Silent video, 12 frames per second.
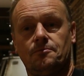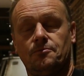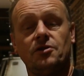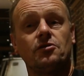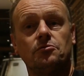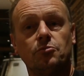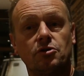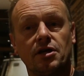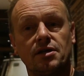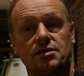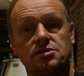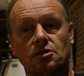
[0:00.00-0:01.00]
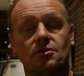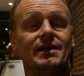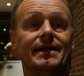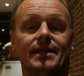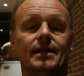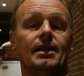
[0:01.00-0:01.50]
booking. So
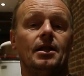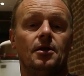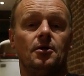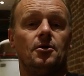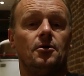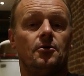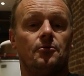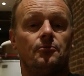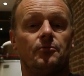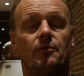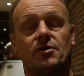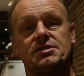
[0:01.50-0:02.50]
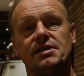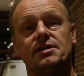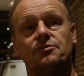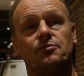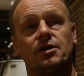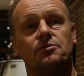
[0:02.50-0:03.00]
we will
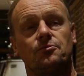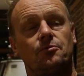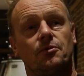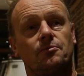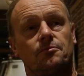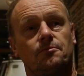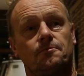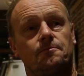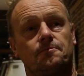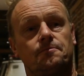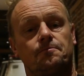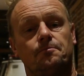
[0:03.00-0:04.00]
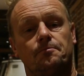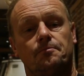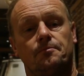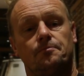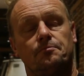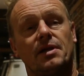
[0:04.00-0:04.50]
see when
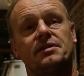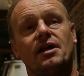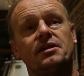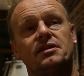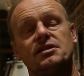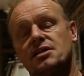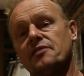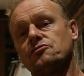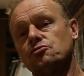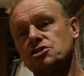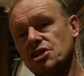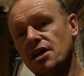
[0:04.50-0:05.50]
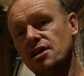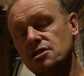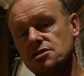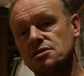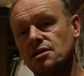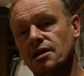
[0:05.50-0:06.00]
mentalities have to
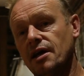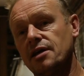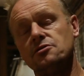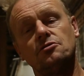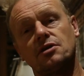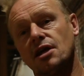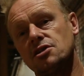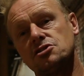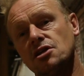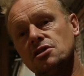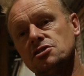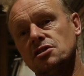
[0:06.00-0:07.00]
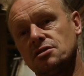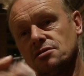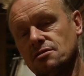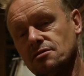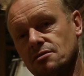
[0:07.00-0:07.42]
change, and you can change it